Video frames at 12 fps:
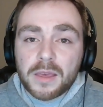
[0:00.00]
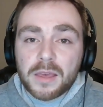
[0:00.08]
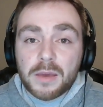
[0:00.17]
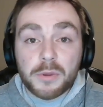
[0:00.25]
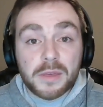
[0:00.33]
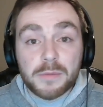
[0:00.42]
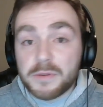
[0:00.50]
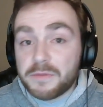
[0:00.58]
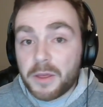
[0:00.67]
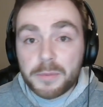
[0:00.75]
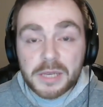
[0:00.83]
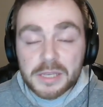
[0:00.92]
with him
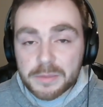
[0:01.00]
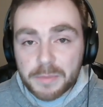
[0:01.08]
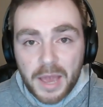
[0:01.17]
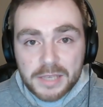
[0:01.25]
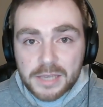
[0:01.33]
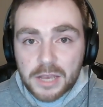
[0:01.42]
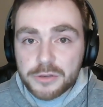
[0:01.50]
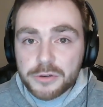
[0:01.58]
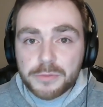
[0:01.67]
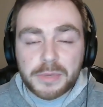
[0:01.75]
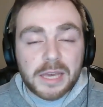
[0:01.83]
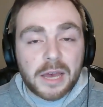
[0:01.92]
developing as a pass
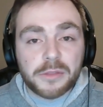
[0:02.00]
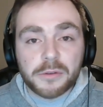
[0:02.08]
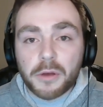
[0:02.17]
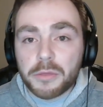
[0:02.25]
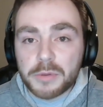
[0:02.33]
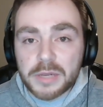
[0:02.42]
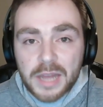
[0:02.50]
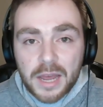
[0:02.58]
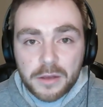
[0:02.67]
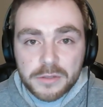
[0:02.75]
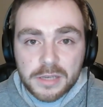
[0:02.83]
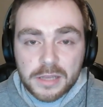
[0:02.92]
catcher, being out there all three
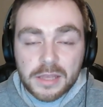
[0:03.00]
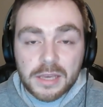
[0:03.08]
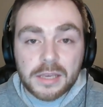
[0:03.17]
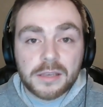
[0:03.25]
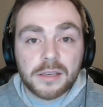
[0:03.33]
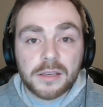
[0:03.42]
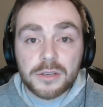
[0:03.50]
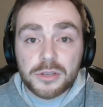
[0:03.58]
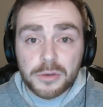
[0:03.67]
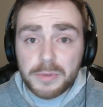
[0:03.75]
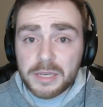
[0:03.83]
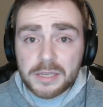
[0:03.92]
downs, I think
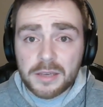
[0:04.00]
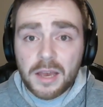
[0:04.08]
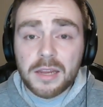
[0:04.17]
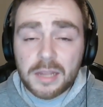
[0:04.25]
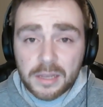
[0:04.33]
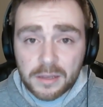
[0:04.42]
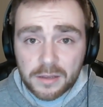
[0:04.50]
should be exciting.